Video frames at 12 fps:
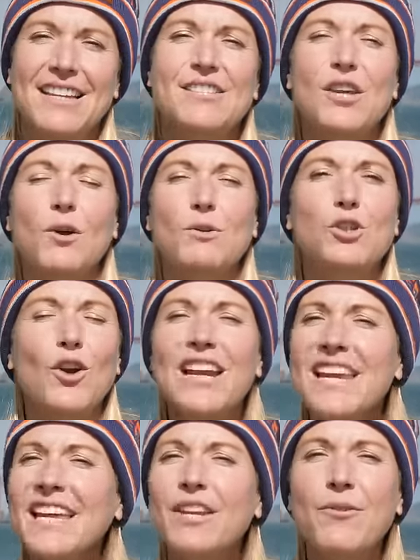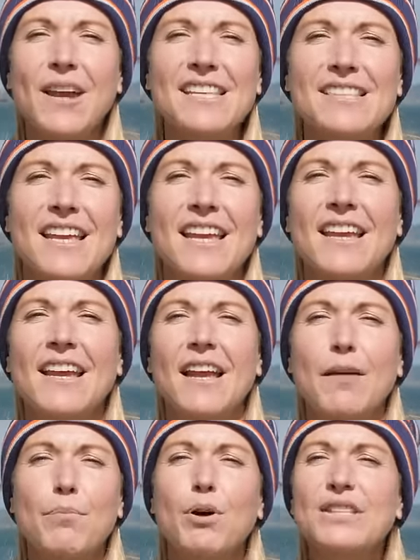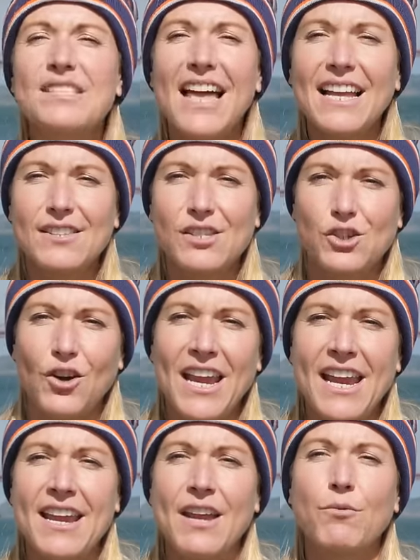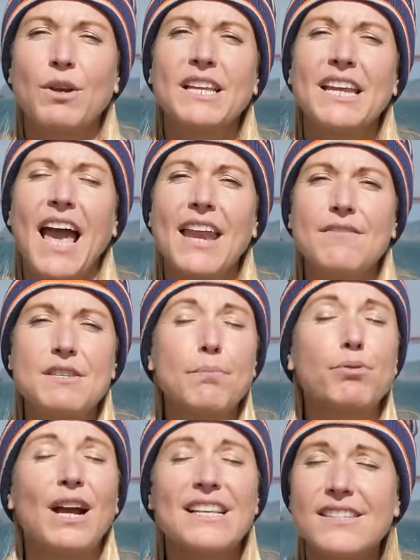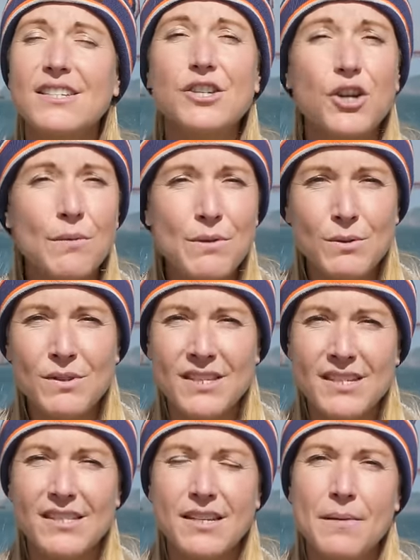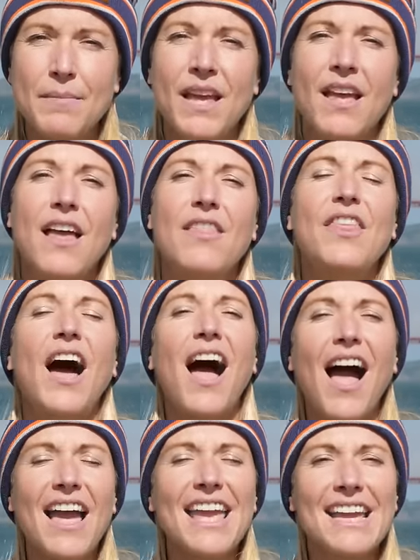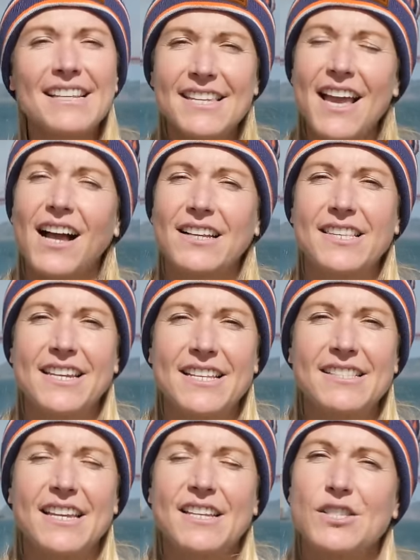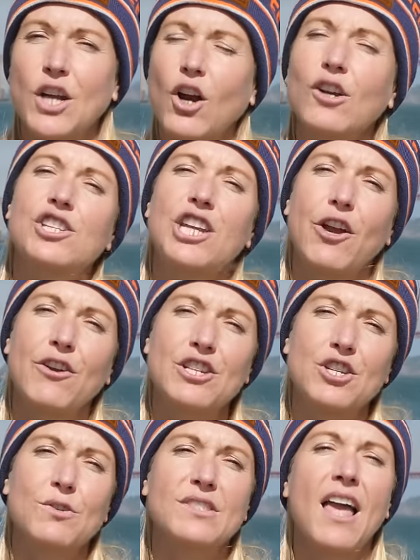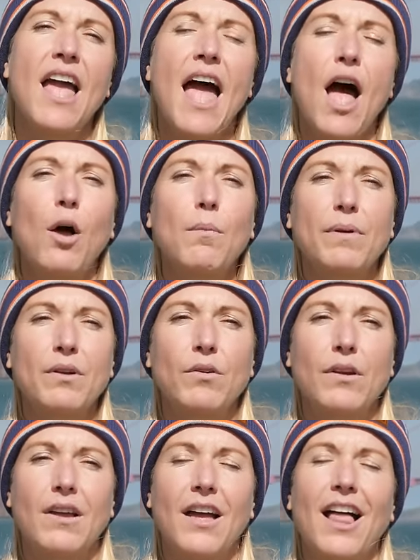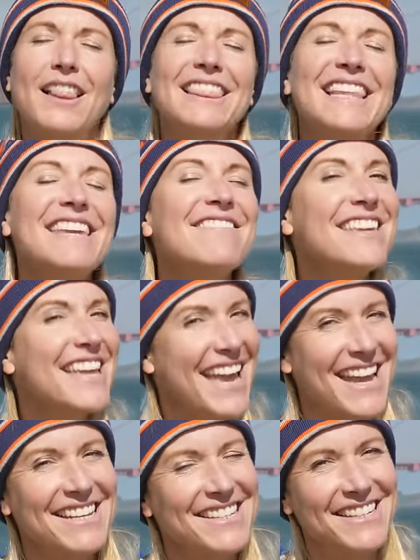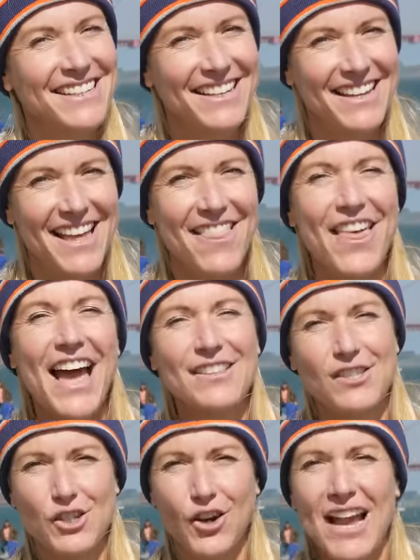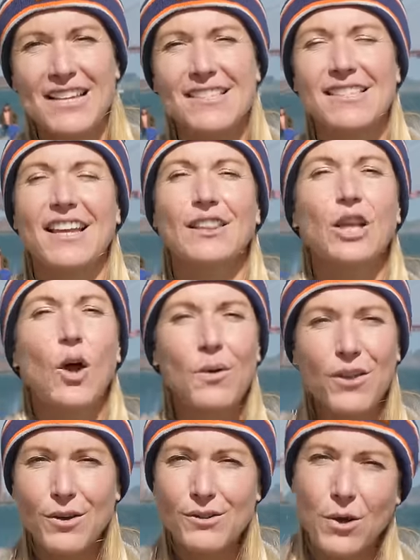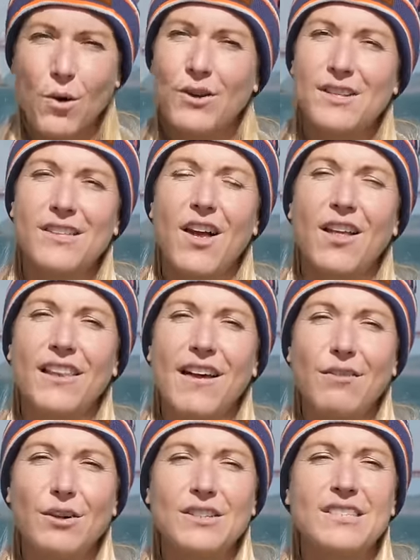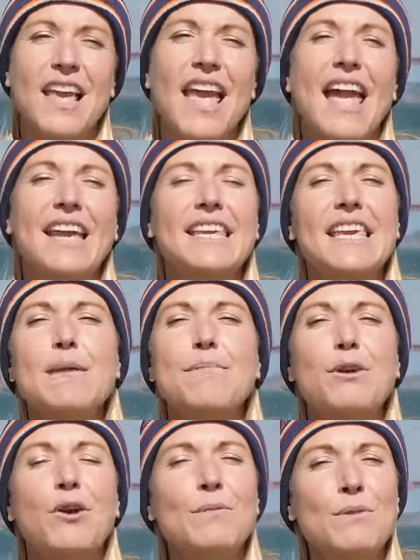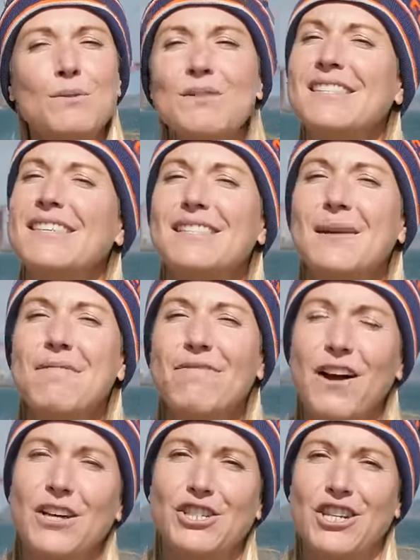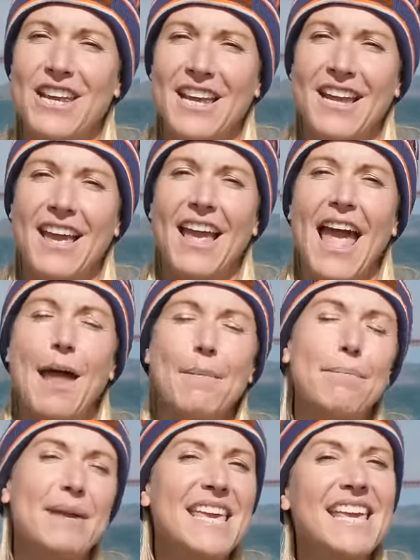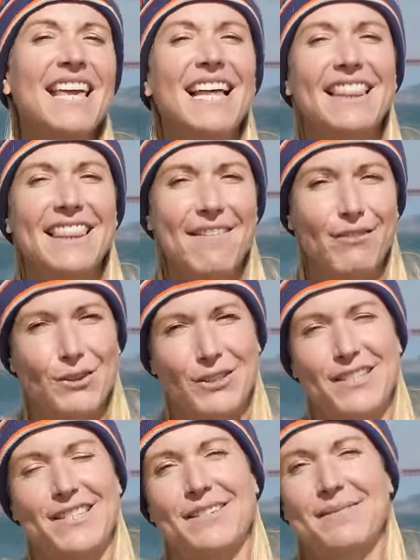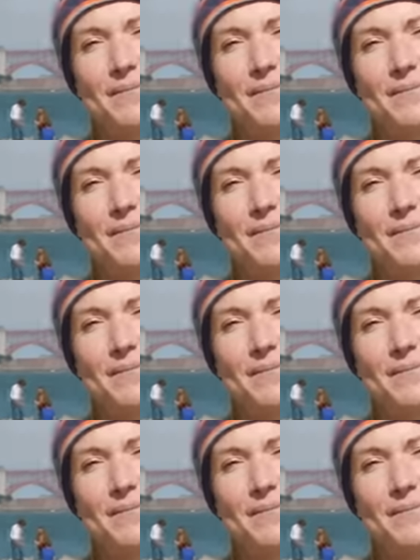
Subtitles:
So training and racing puts that strain and really kind of depresses your immune system. The high antioxidants in tart cherry juice help alleviate that stress, lower those cortisol levels, and keep your immune system functioning at peak levels.